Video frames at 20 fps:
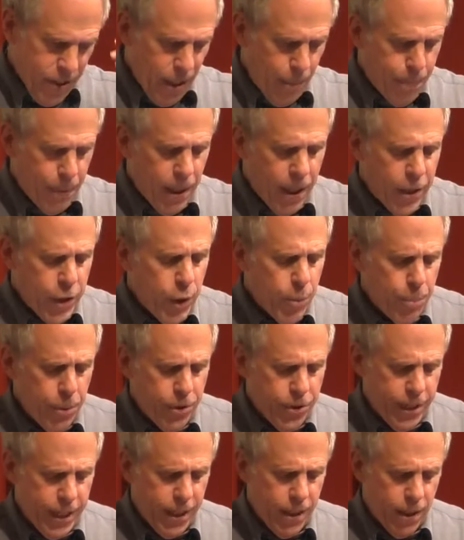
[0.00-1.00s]
up under
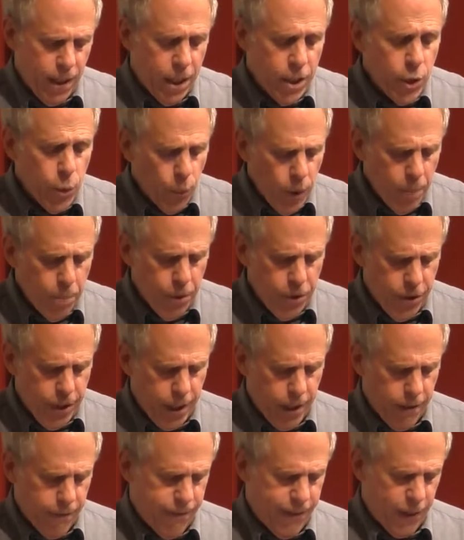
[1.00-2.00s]
1%
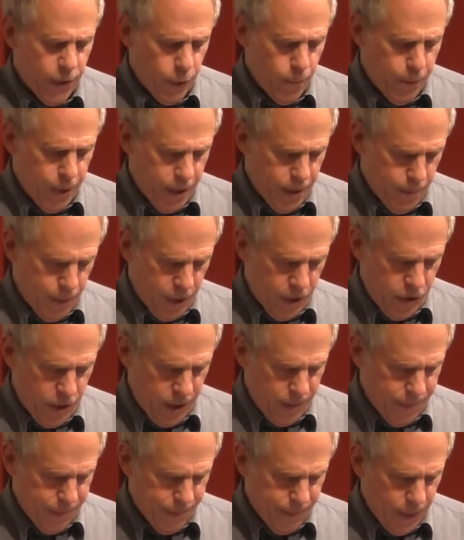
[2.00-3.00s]
of the federal budget.
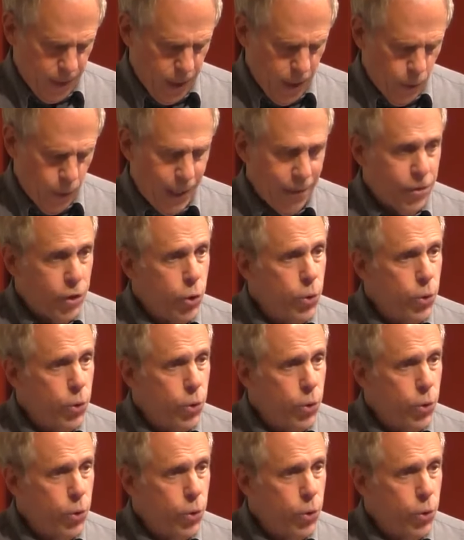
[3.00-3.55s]
We have